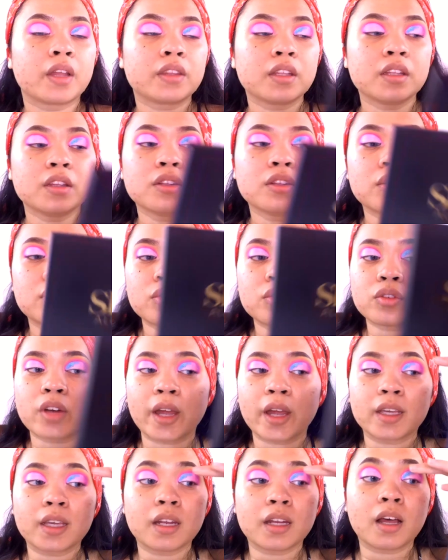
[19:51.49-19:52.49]
think to
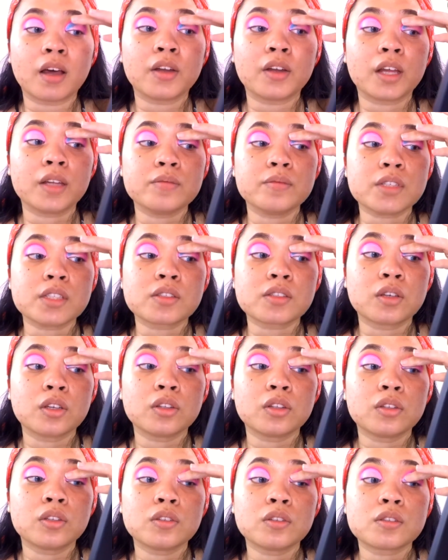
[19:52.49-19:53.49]
drag it out, I'm just going
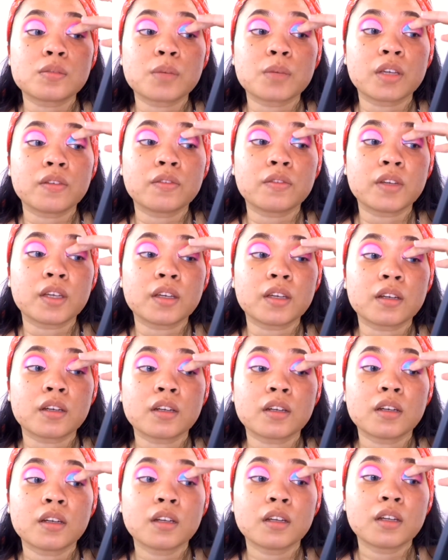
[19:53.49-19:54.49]
to use my
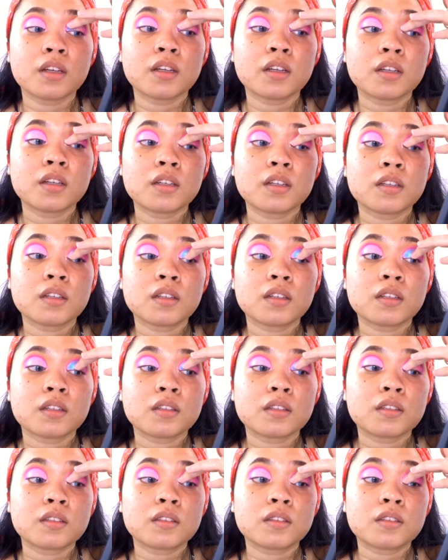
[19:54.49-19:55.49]
finger.
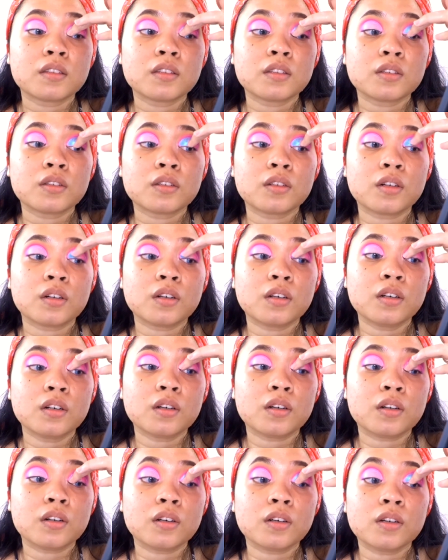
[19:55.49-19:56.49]
to,
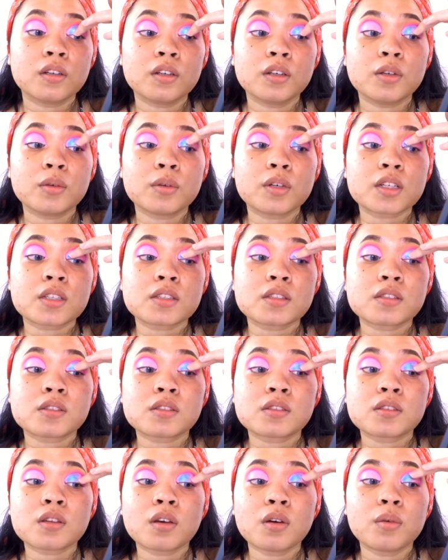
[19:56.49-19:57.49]
oh, it works
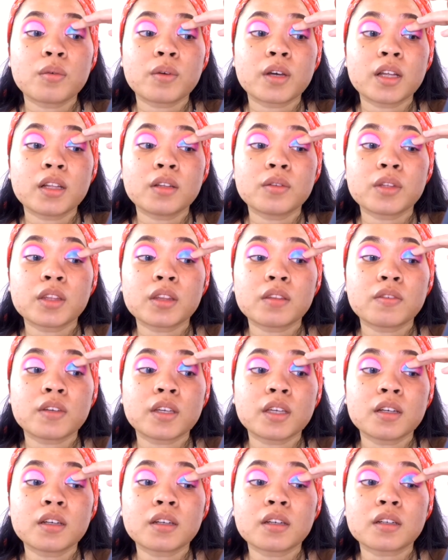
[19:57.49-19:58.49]
so well with
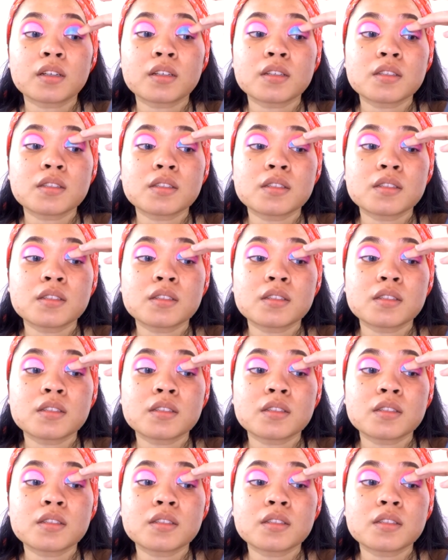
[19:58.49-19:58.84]
fingers.